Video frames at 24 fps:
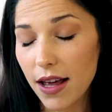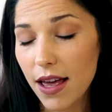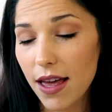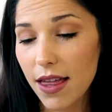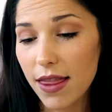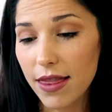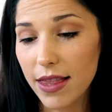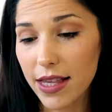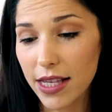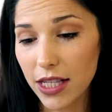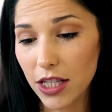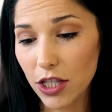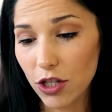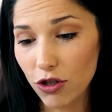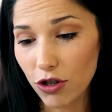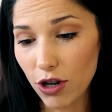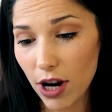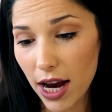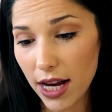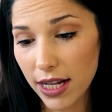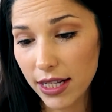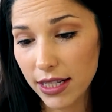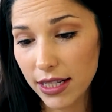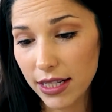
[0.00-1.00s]
this
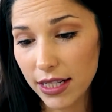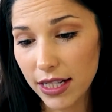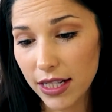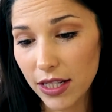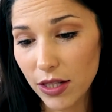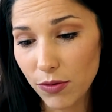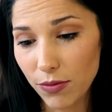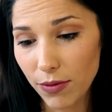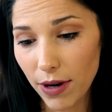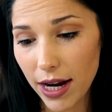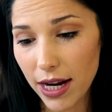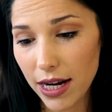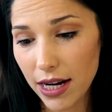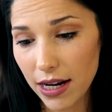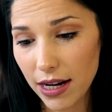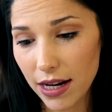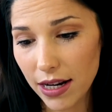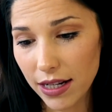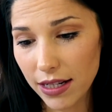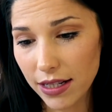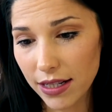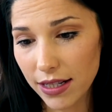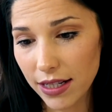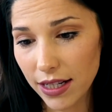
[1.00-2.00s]
dress is rated
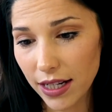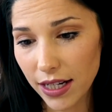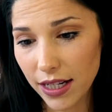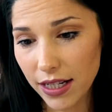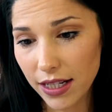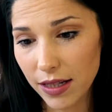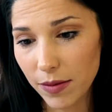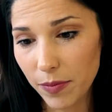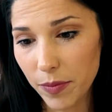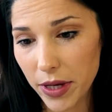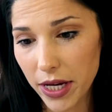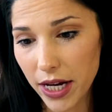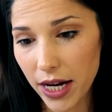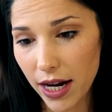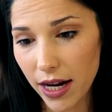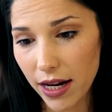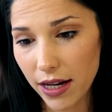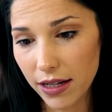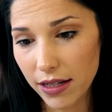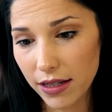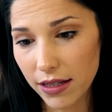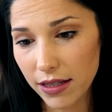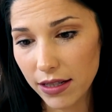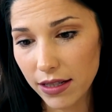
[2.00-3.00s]
a 6
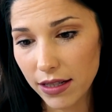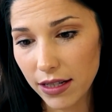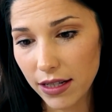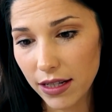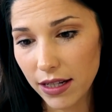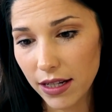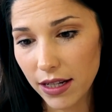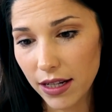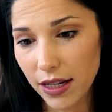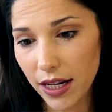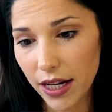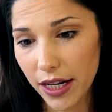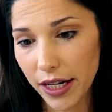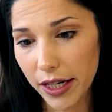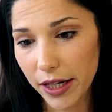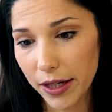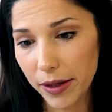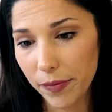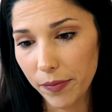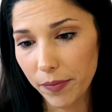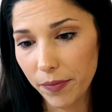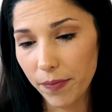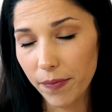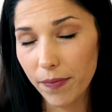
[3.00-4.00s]
because
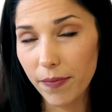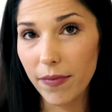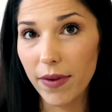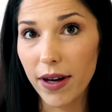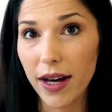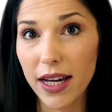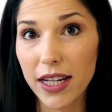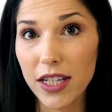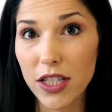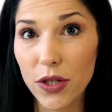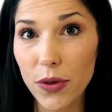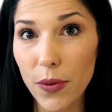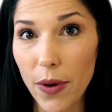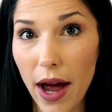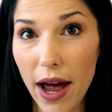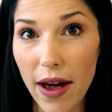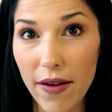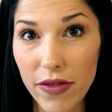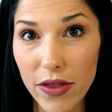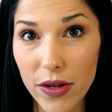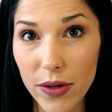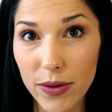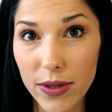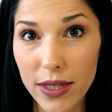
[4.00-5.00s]
I do
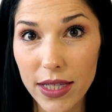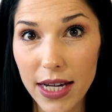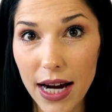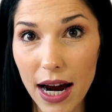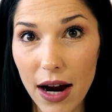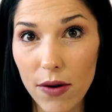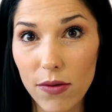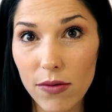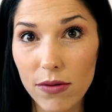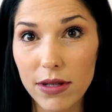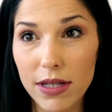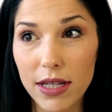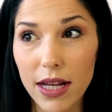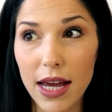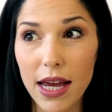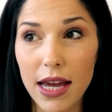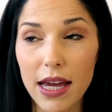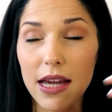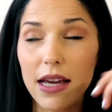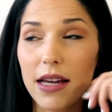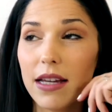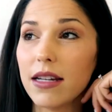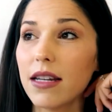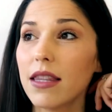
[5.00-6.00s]
have those doubts,
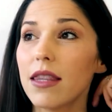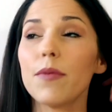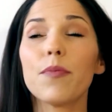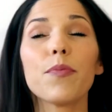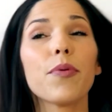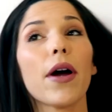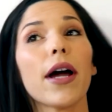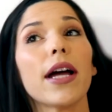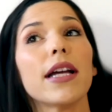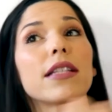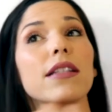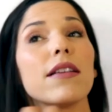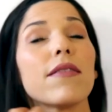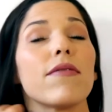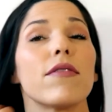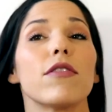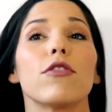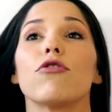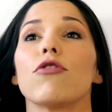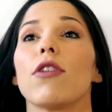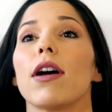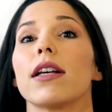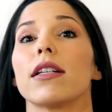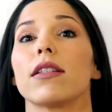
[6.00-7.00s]
and the price of the
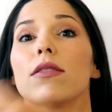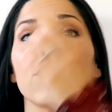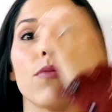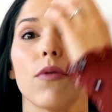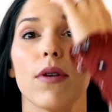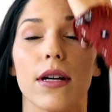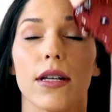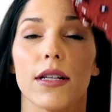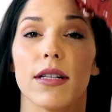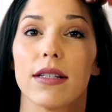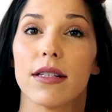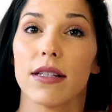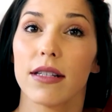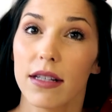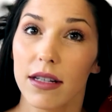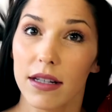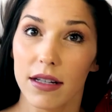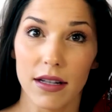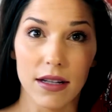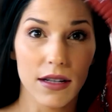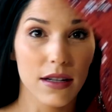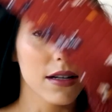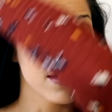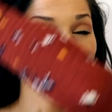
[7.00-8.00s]
dress was
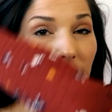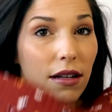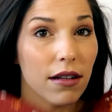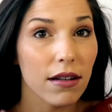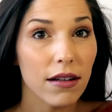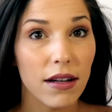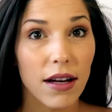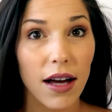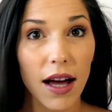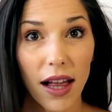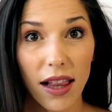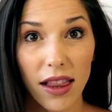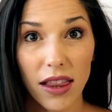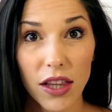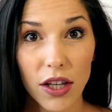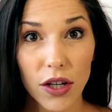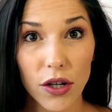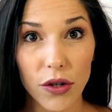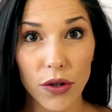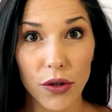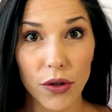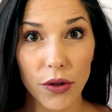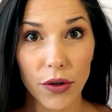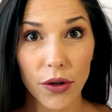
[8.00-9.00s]
a
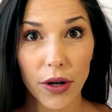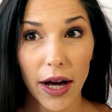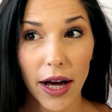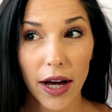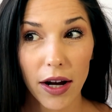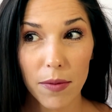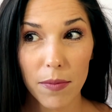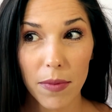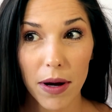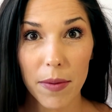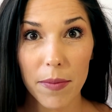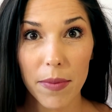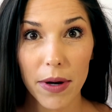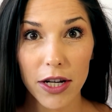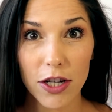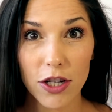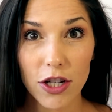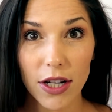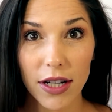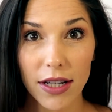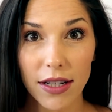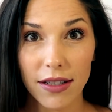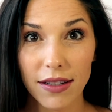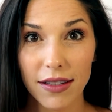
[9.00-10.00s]
little out of my
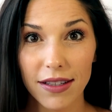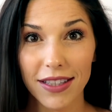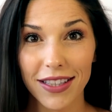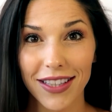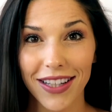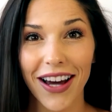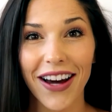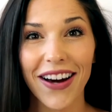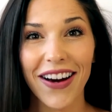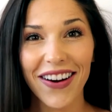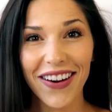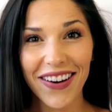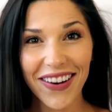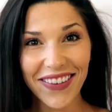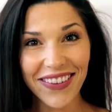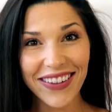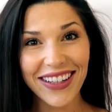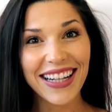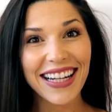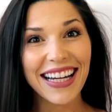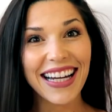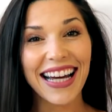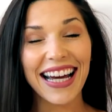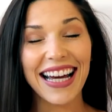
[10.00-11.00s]
budget. So
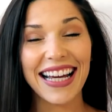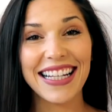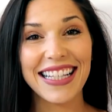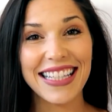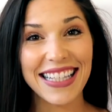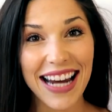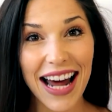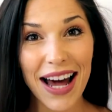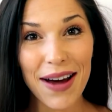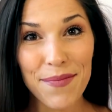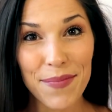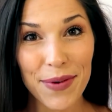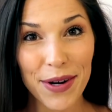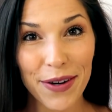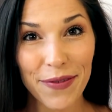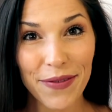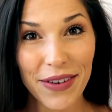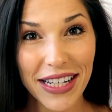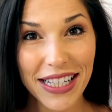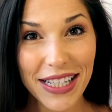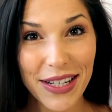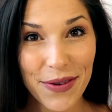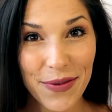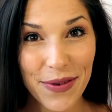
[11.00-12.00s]
it's not
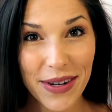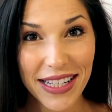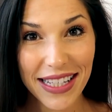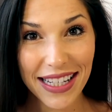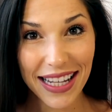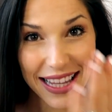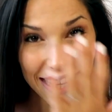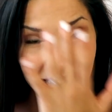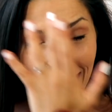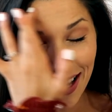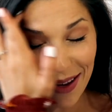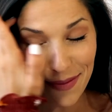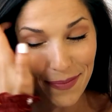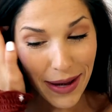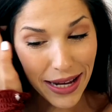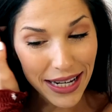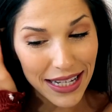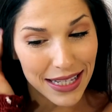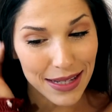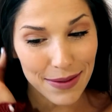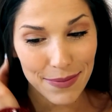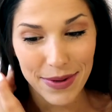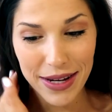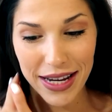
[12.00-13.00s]
perfect. It wasn't like
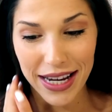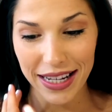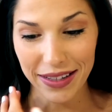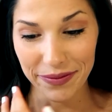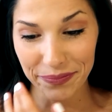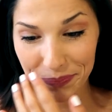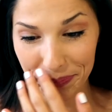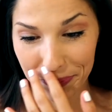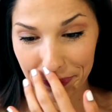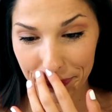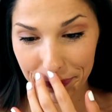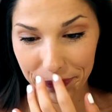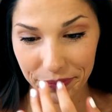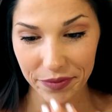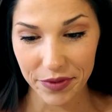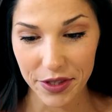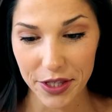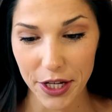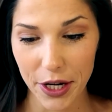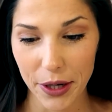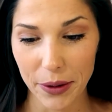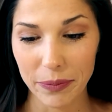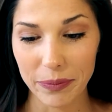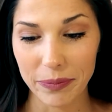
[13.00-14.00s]
meant to be.
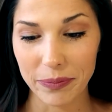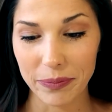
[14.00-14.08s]
So